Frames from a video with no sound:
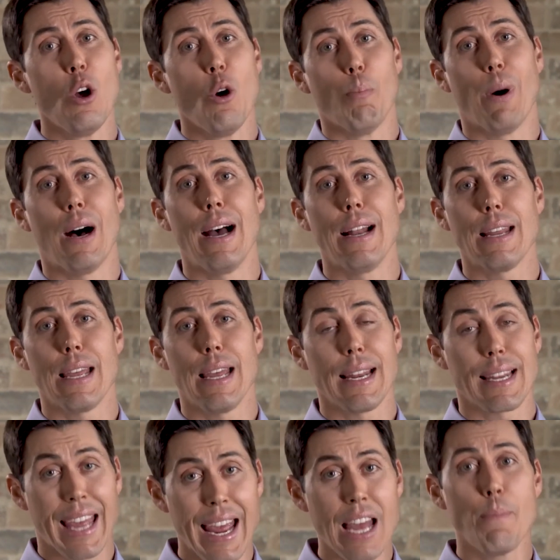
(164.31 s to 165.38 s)
but
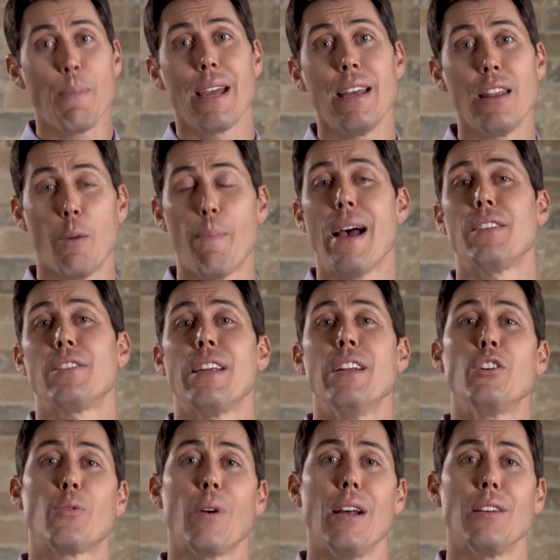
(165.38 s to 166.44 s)
it can be in their best
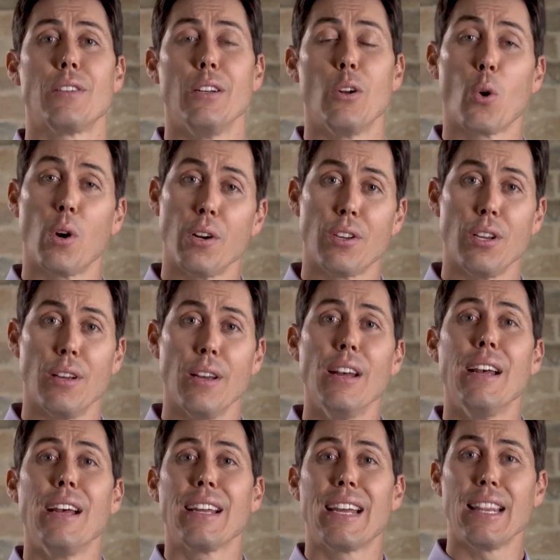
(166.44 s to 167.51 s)
interest in order to
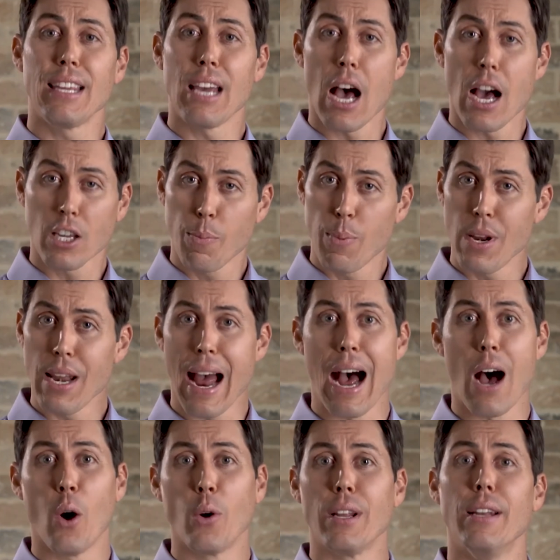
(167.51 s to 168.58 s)
get the occupant
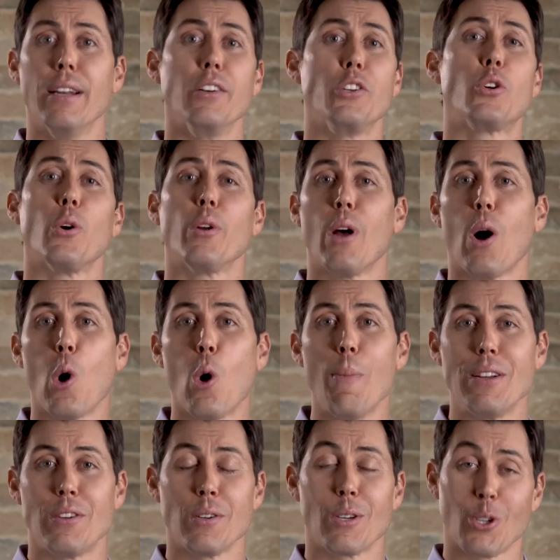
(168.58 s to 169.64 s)
out and ensure the home
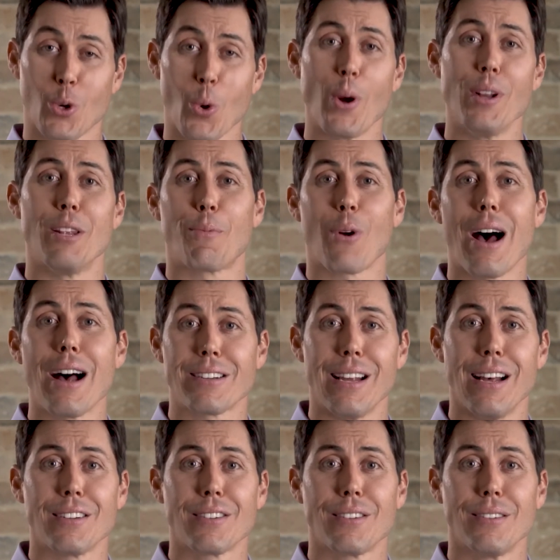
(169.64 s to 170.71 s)
isn't destroyed in the
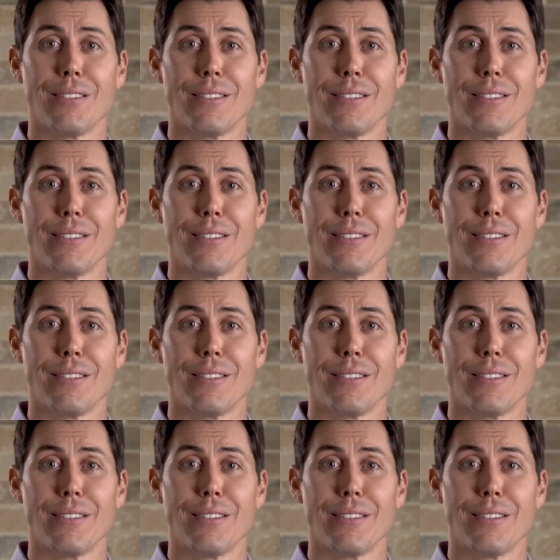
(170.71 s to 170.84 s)
process.